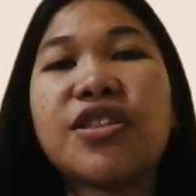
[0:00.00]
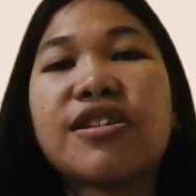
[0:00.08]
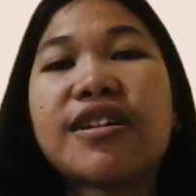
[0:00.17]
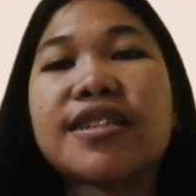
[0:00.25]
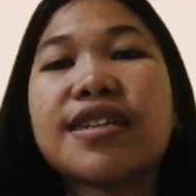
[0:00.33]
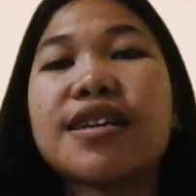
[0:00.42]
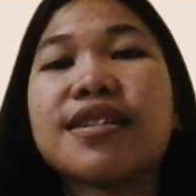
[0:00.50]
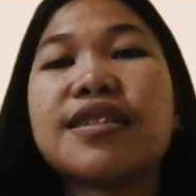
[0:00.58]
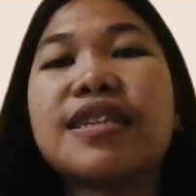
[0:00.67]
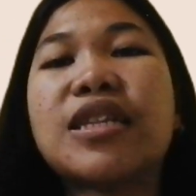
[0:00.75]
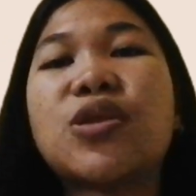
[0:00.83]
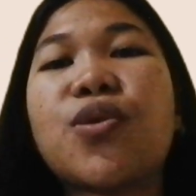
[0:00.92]

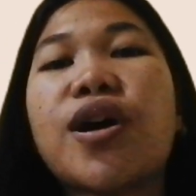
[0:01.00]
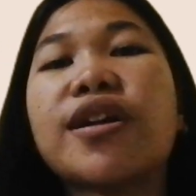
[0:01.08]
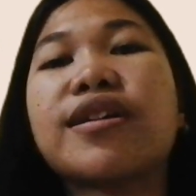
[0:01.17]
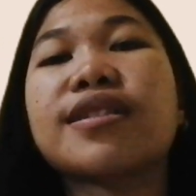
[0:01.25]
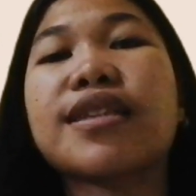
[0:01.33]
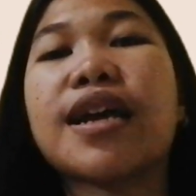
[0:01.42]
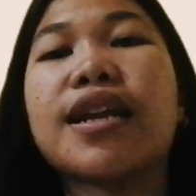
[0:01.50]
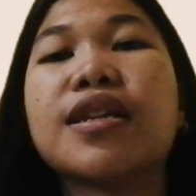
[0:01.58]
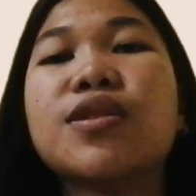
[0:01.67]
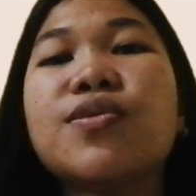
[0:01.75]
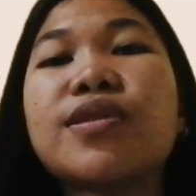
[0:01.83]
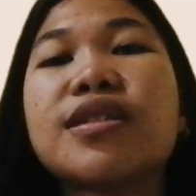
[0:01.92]
Nurses need to understand
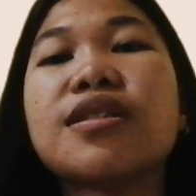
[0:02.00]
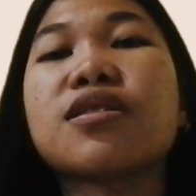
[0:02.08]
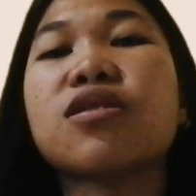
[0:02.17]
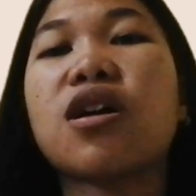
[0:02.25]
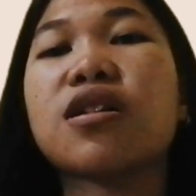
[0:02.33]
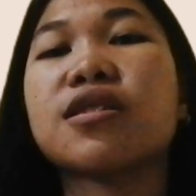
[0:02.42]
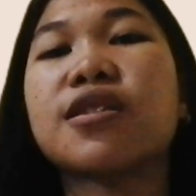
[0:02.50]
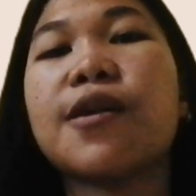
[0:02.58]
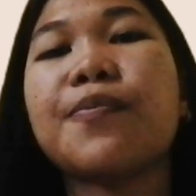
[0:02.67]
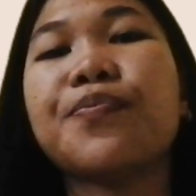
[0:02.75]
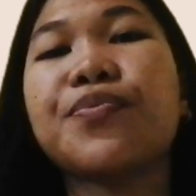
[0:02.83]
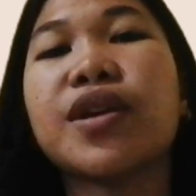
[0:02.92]
and use this
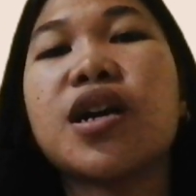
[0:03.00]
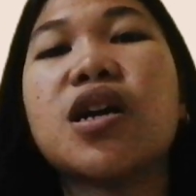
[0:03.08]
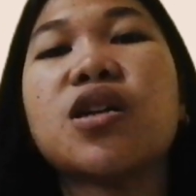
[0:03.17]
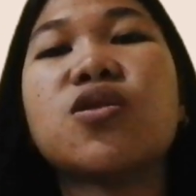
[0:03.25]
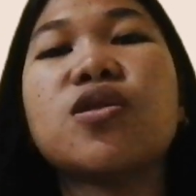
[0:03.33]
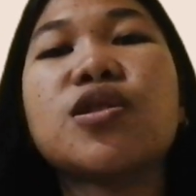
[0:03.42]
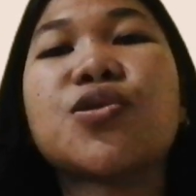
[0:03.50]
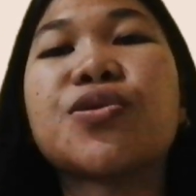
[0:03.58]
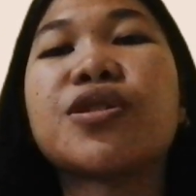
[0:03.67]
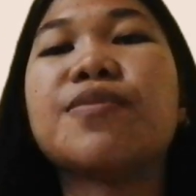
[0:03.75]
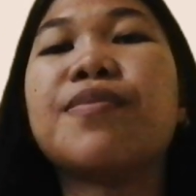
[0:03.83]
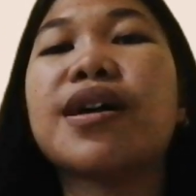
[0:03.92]
concept to
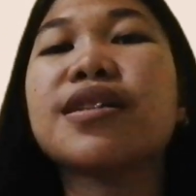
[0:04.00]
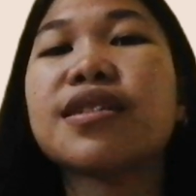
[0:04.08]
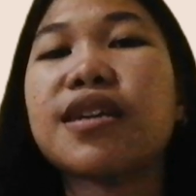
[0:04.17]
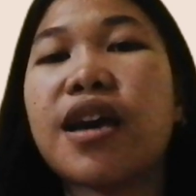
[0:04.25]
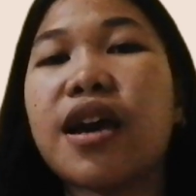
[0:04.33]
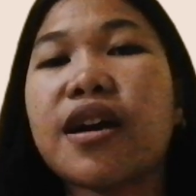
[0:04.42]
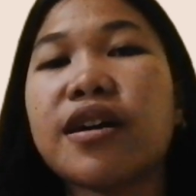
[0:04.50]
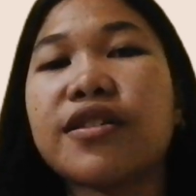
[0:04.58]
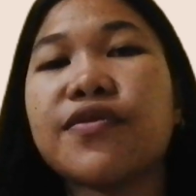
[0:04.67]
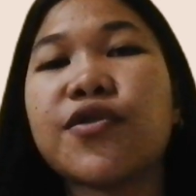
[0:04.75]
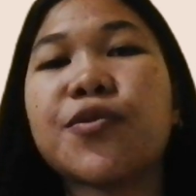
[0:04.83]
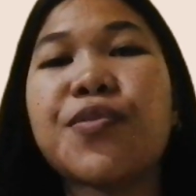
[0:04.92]
ensure the best
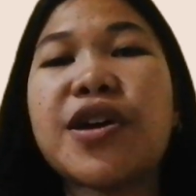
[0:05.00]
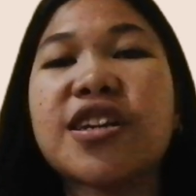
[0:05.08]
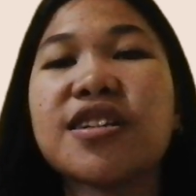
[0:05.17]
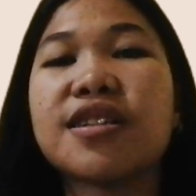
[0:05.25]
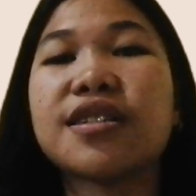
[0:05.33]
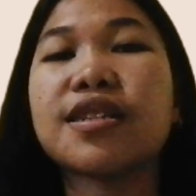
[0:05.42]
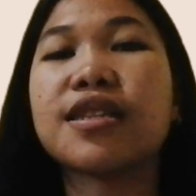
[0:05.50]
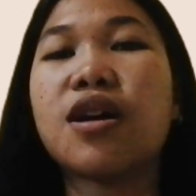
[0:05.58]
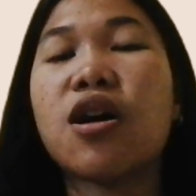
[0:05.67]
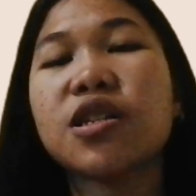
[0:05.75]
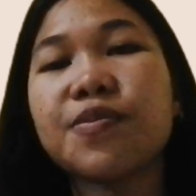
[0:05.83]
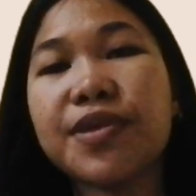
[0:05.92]
care for patients in
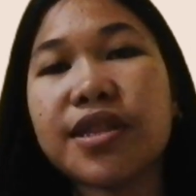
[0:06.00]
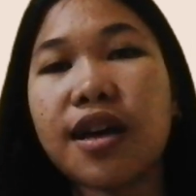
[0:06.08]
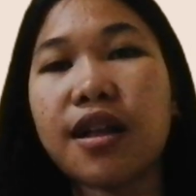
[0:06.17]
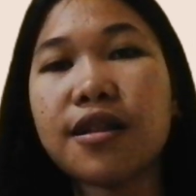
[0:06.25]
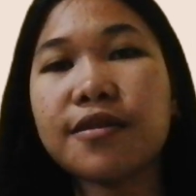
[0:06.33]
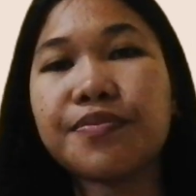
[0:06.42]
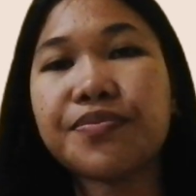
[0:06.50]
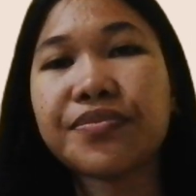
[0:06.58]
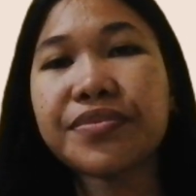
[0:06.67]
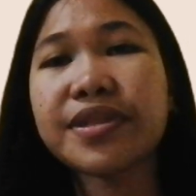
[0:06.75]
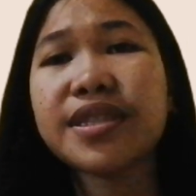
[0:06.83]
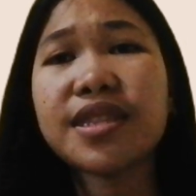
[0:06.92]
the hospital
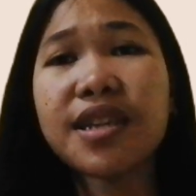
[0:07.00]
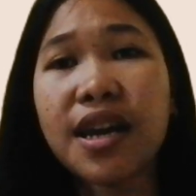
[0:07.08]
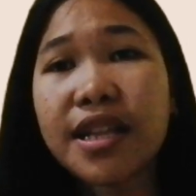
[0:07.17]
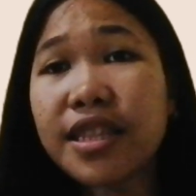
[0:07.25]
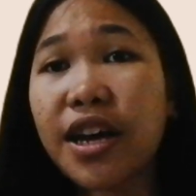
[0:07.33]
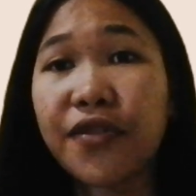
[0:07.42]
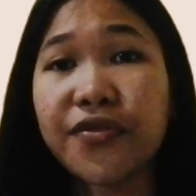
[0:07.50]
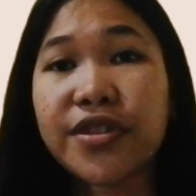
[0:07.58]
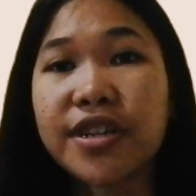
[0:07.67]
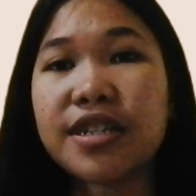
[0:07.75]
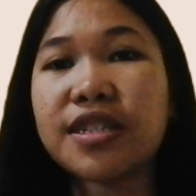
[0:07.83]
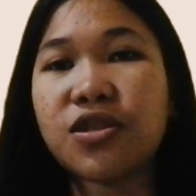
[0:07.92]
and
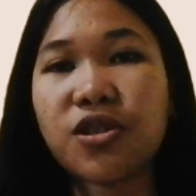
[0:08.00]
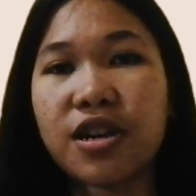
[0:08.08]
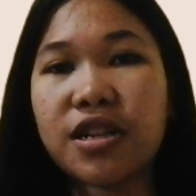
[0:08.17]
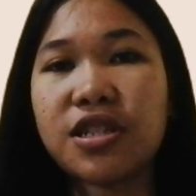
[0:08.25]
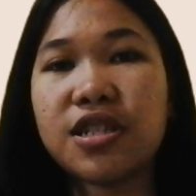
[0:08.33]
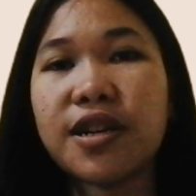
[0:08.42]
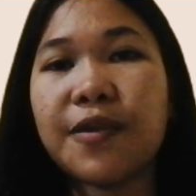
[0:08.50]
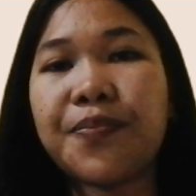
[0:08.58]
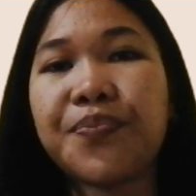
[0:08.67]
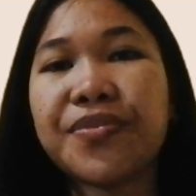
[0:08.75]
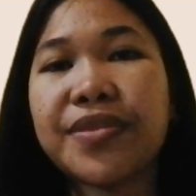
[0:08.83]
after discharge.